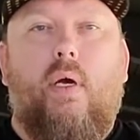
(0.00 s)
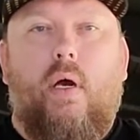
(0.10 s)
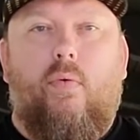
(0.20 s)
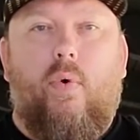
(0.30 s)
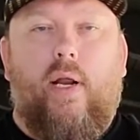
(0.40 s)

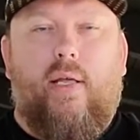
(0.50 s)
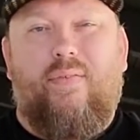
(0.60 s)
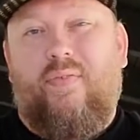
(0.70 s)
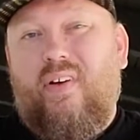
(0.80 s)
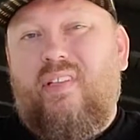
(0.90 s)
where I can
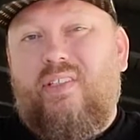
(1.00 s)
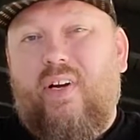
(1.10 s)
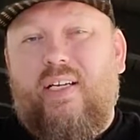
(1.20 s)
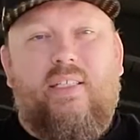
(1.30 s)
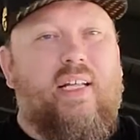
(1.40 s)
feel the
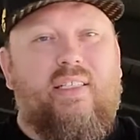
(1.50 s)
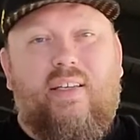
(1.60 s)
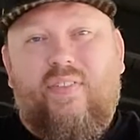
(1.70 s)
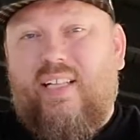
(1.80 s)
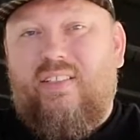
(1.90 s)
stretch, and
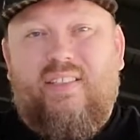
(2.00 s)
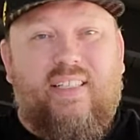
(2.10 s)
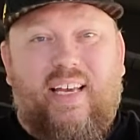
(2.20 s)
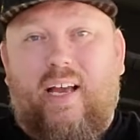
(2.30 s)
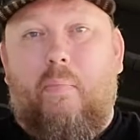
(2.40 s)
that's
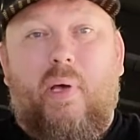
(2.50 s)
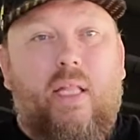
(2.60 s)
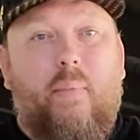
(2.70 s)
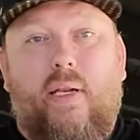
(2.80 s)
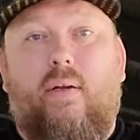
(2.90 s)
like a
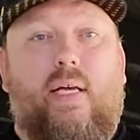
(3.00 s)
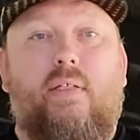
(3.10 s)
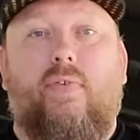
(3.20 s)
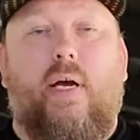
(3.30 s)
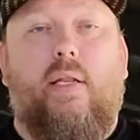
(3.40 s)
millimeter, that's
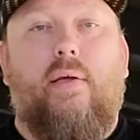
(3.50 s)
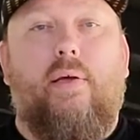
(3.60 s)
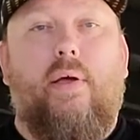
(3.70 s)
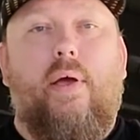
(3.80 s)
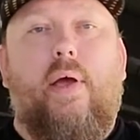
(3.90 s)
fine.
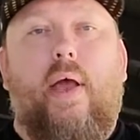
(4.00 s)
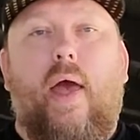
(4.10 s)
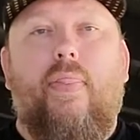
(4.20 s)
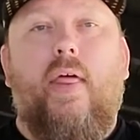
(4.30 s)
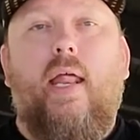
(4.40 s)

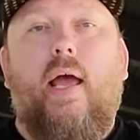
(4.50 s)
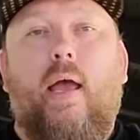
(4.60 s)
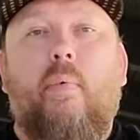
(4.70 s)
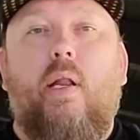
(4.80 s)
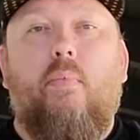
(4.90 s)
And then I
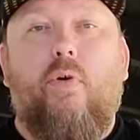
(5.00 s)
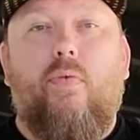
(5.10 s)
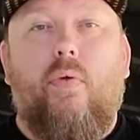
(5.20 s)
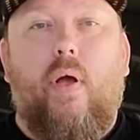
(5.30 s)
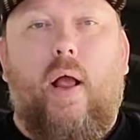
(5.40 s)
am gonna
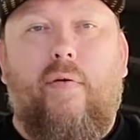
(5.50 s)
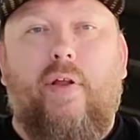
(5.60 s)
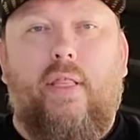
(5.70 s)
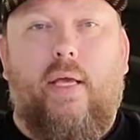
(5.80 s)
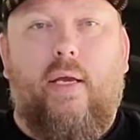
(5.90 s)
move
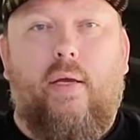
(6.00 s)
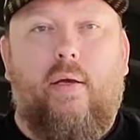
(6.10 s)
everything